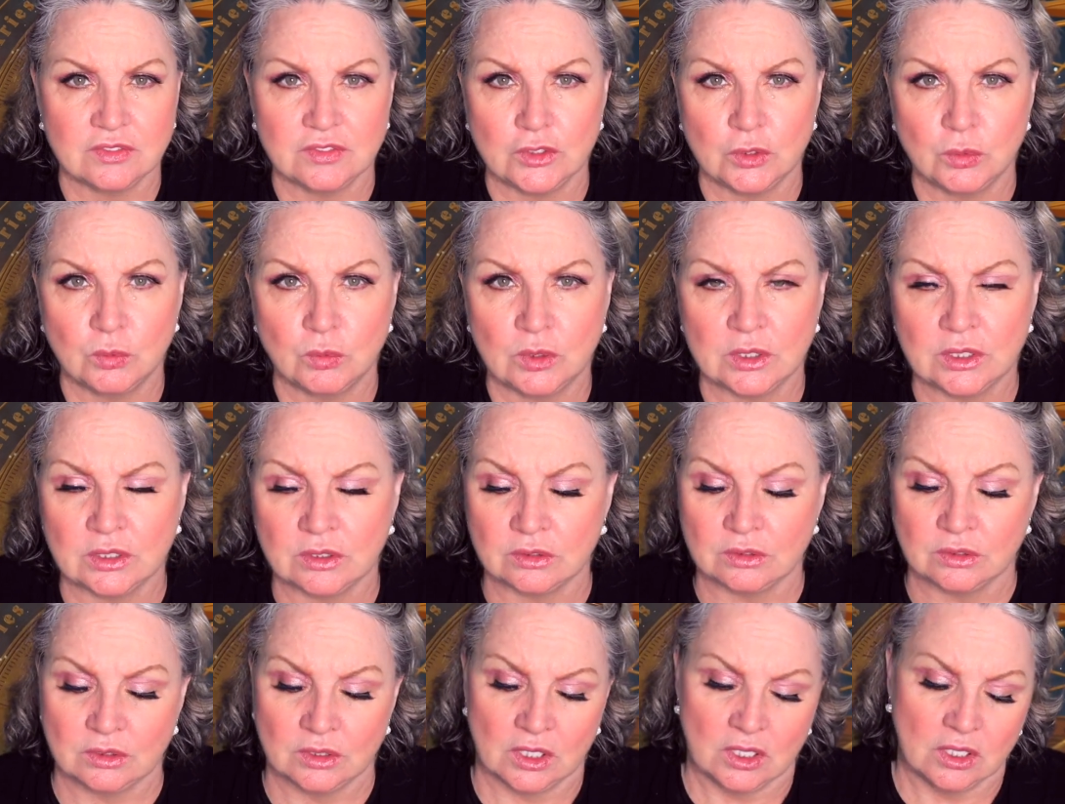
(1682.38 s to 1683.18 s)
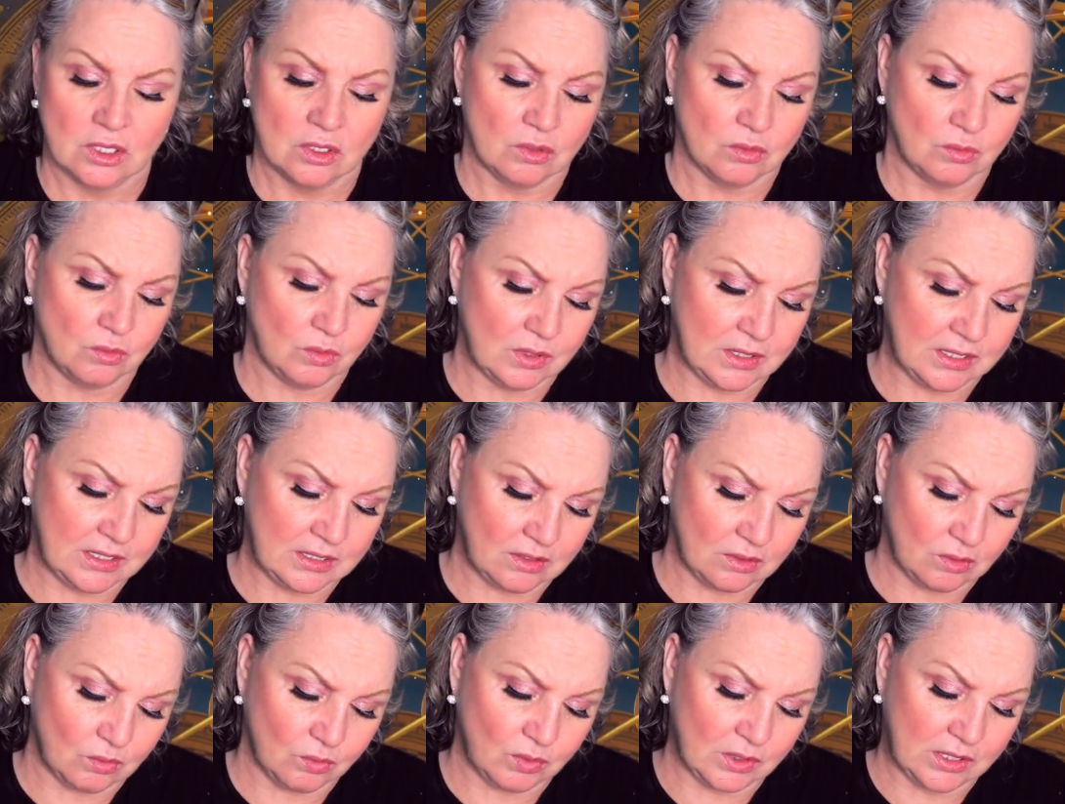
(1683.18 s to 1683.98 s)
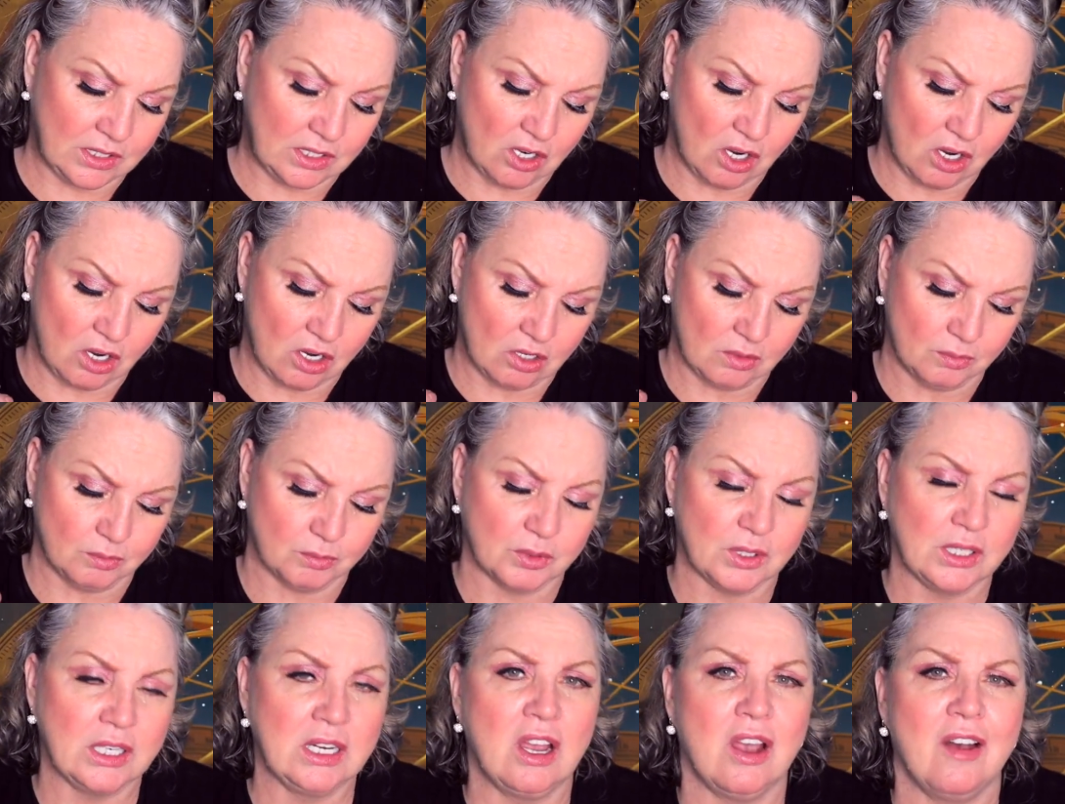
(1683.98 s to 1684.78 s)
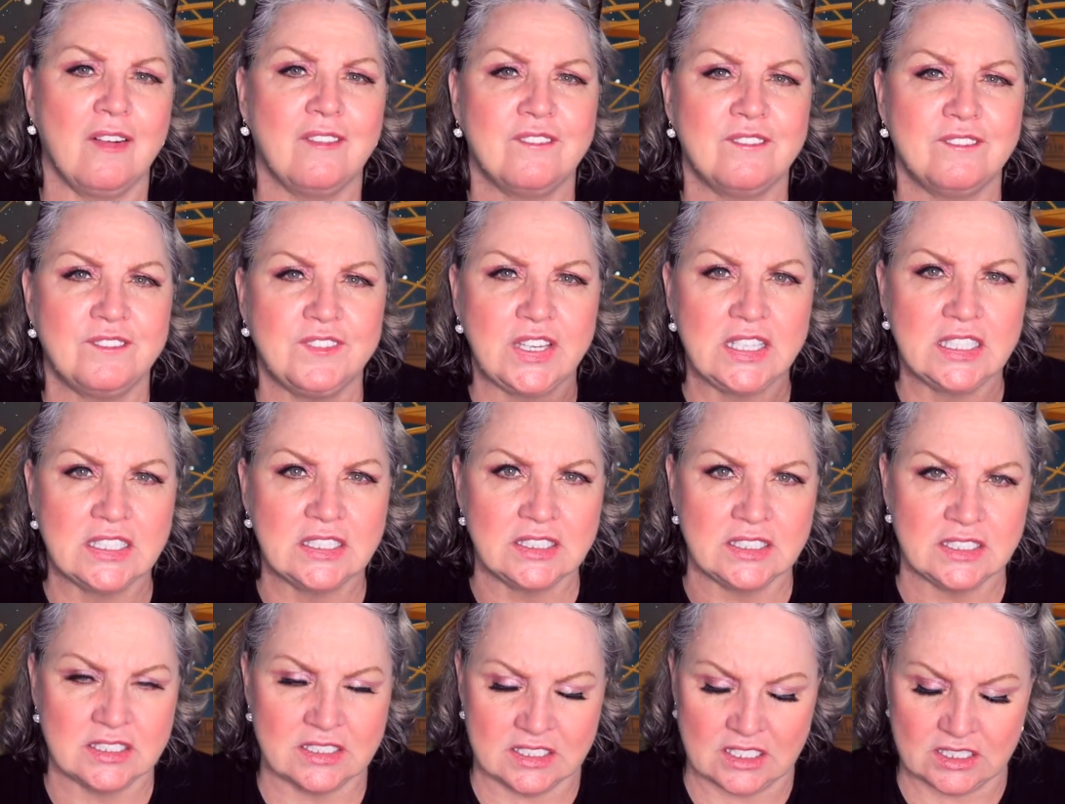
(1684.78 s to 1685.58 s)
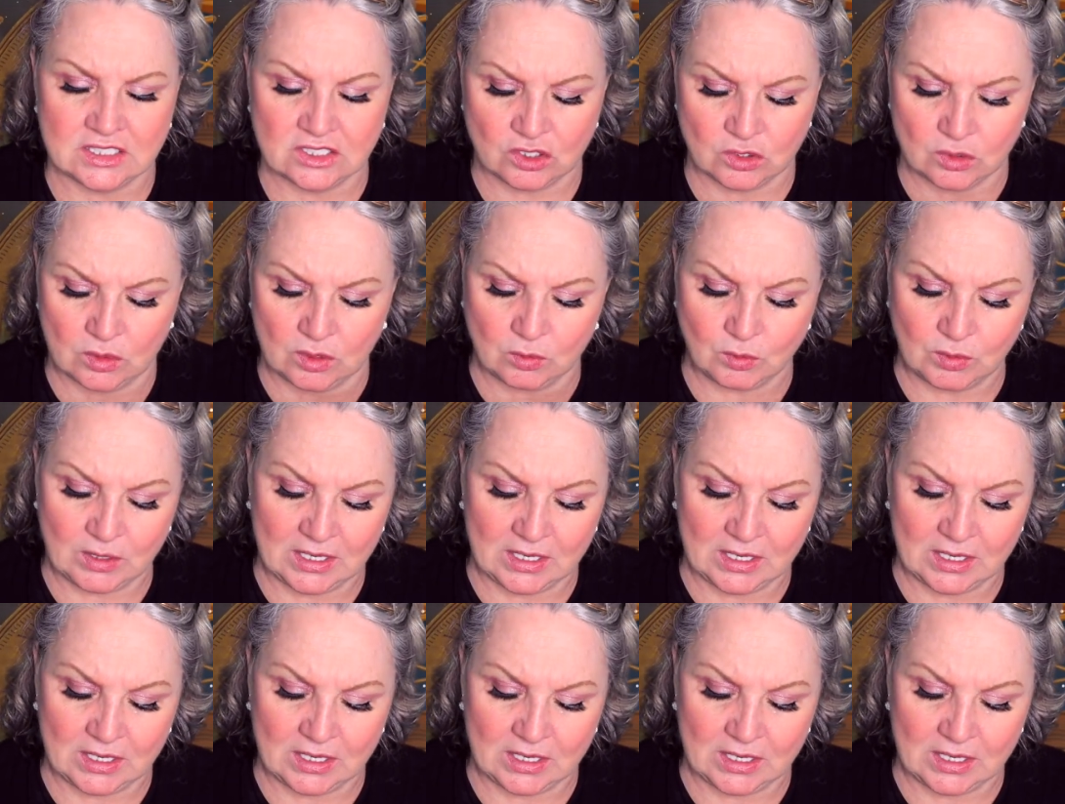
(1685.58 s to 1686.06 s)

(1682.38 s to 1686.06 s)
if you will. We can't bring our feelings into it.